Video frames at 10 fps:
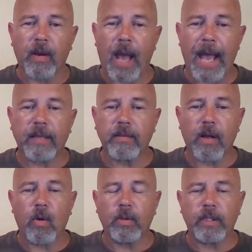has
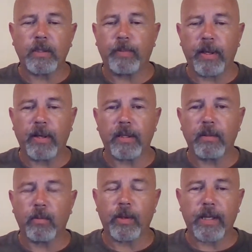the Holy Spirit
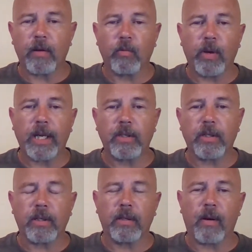within
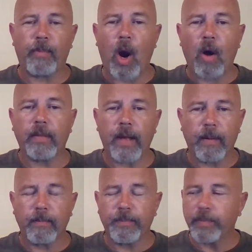reach upon
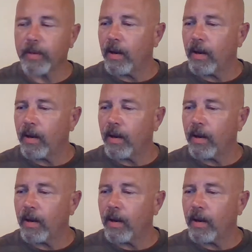them,